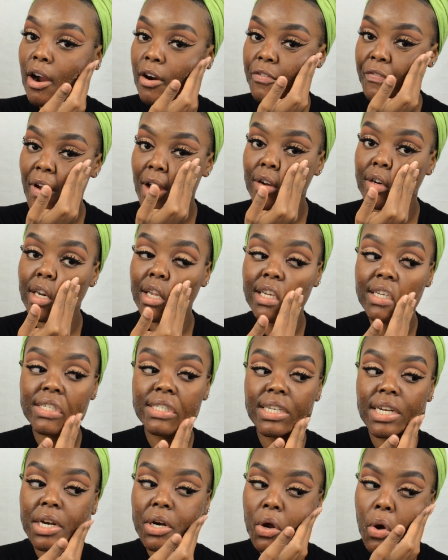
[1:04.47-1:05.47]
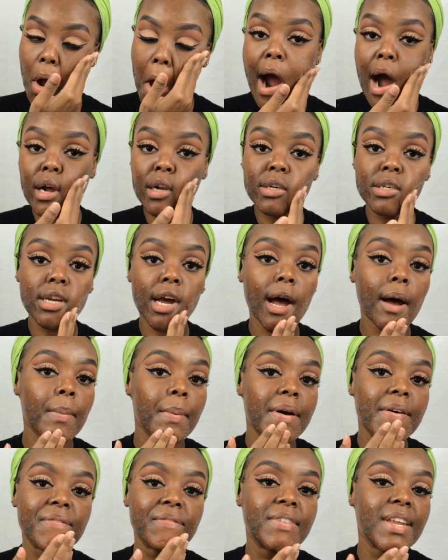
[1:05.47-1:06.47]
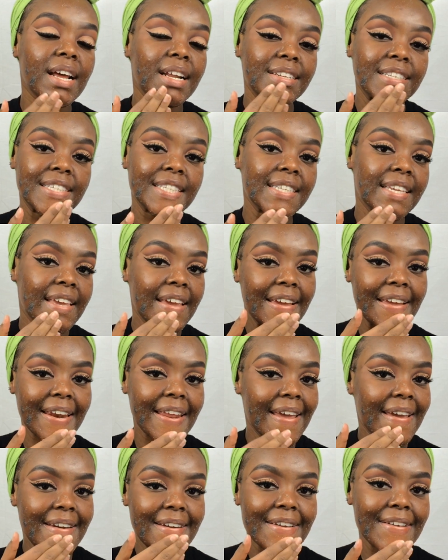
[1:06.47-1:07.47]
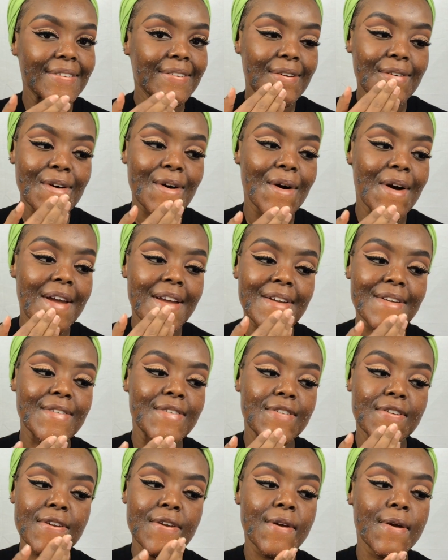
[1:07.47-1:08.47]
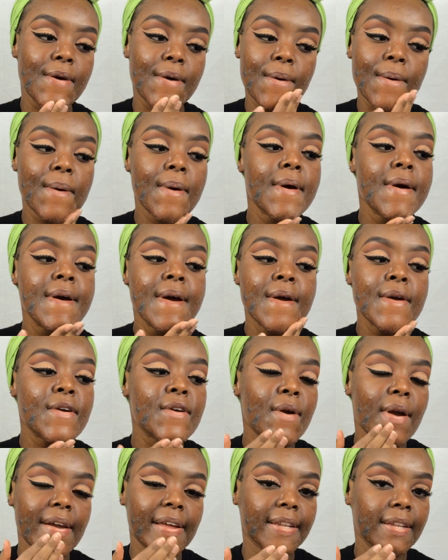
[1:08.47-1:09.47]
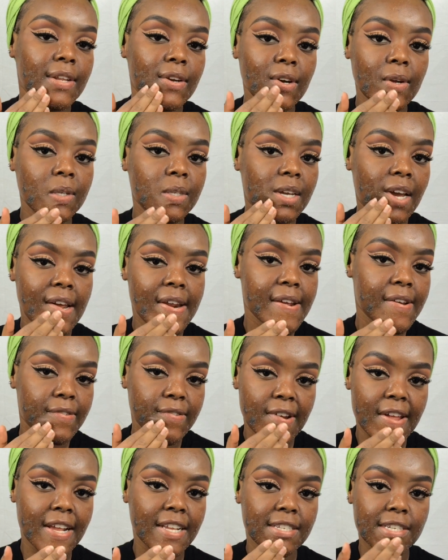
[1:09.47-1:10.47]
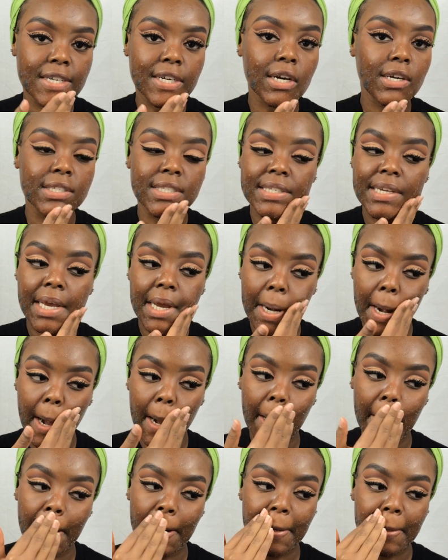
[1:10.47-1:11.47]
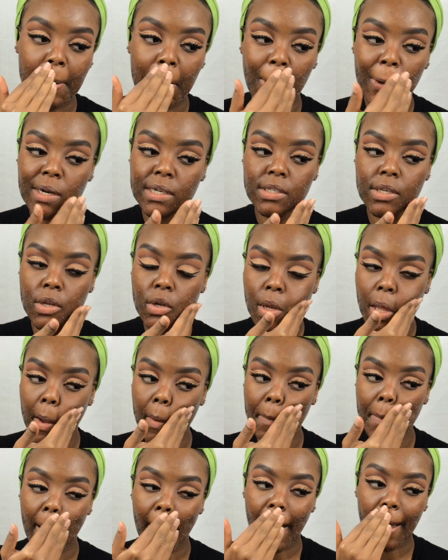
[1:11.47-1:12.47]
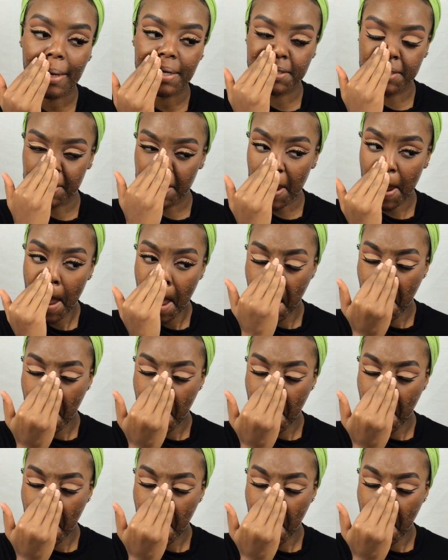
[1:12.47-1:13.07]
our foundation on top of dead skin, it is going to create little tiny flakes in our skin and it is going to look patchy.